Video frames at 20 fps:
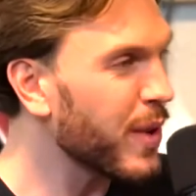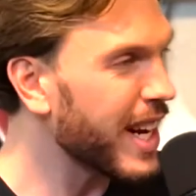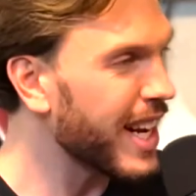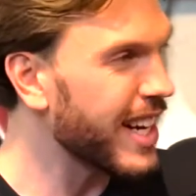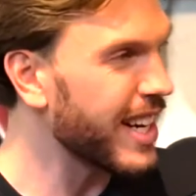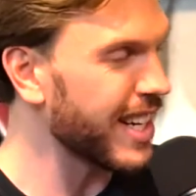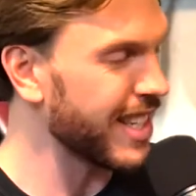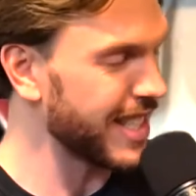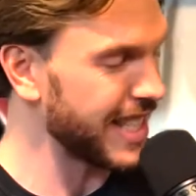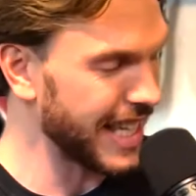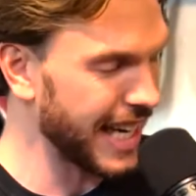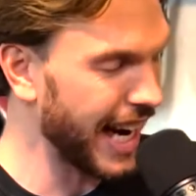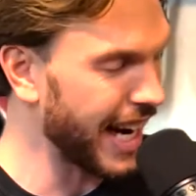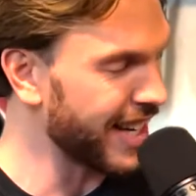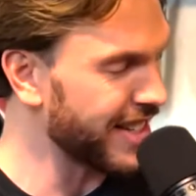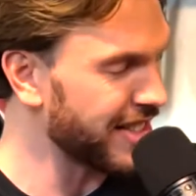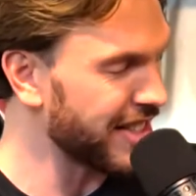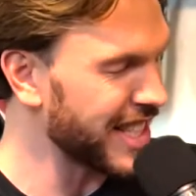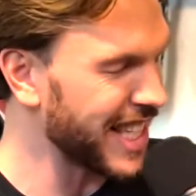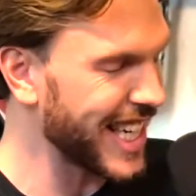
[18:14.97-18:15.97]
eating to
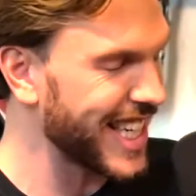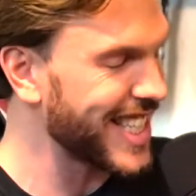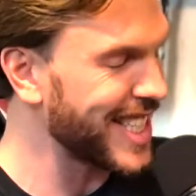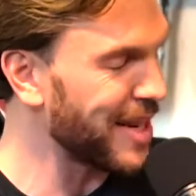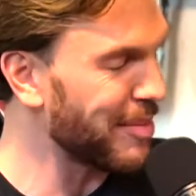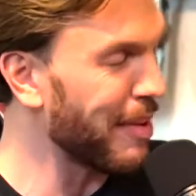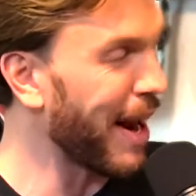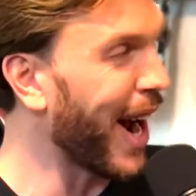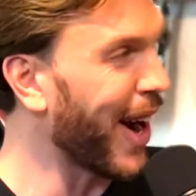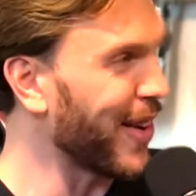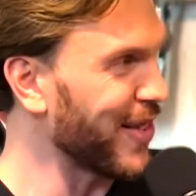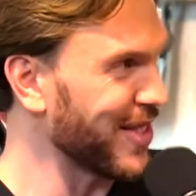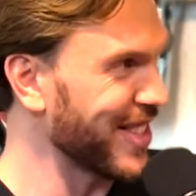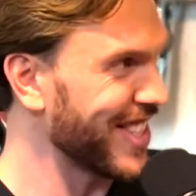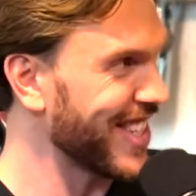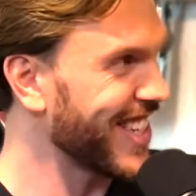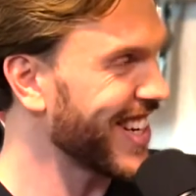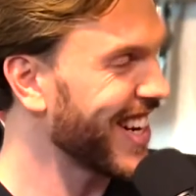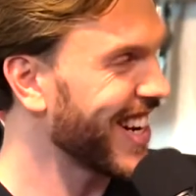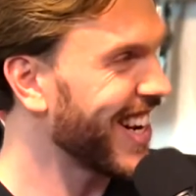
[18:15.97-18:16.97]
gain 60
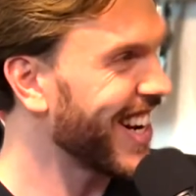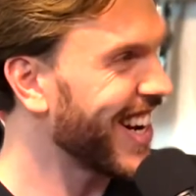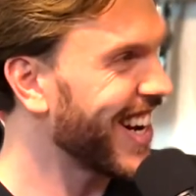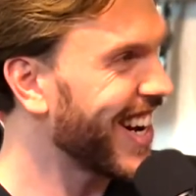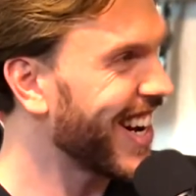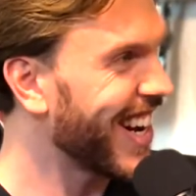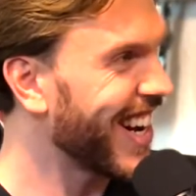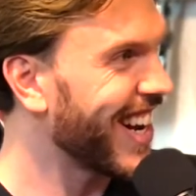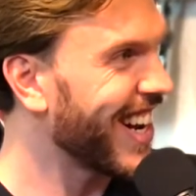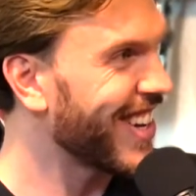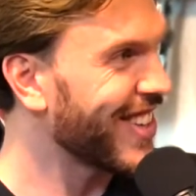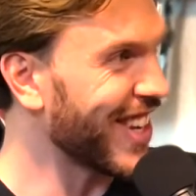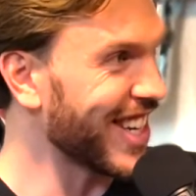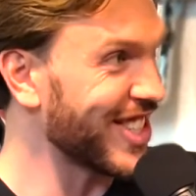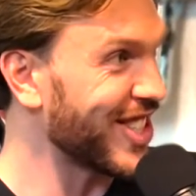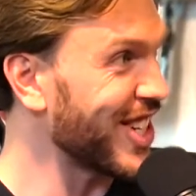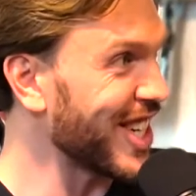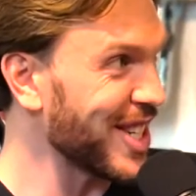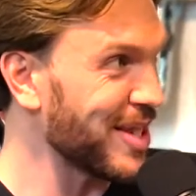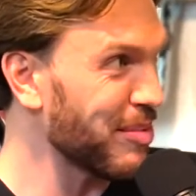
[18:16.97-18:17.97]
pounds? Like
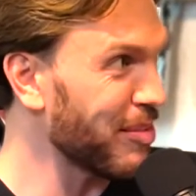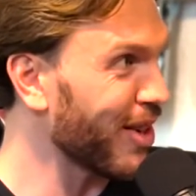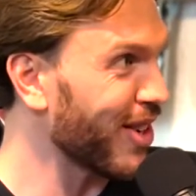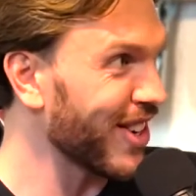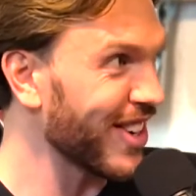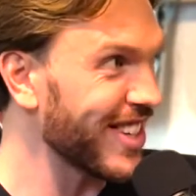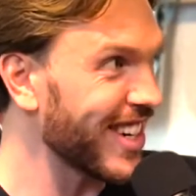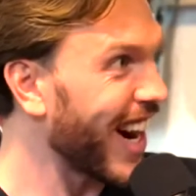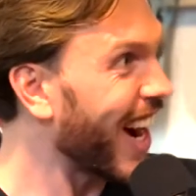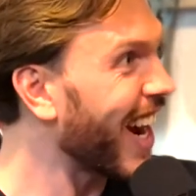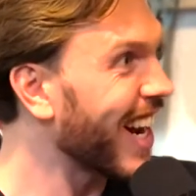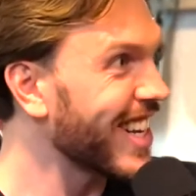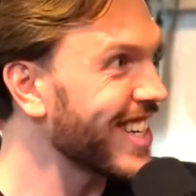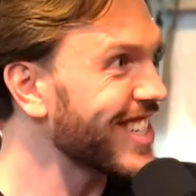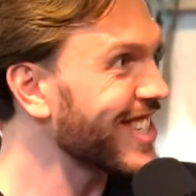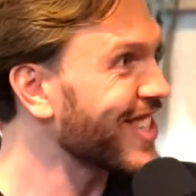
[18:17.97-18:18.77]
cheeseburger diet